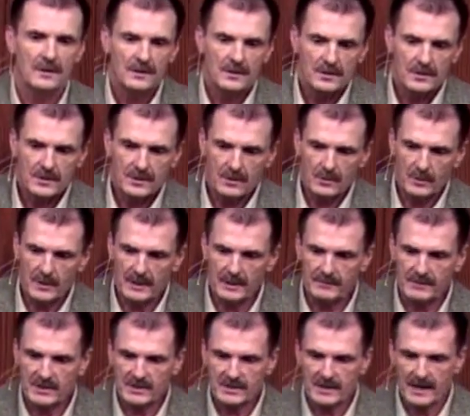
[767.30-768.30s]
So we've
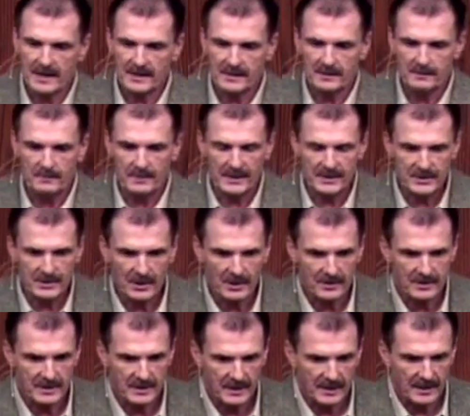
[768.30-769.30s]
decided to pitch our
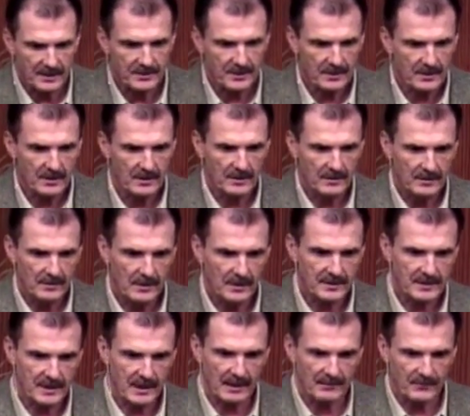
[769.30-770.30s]
tent on
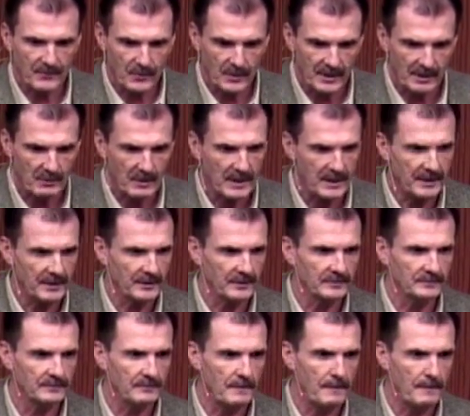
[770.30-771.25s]
Top forty Radio.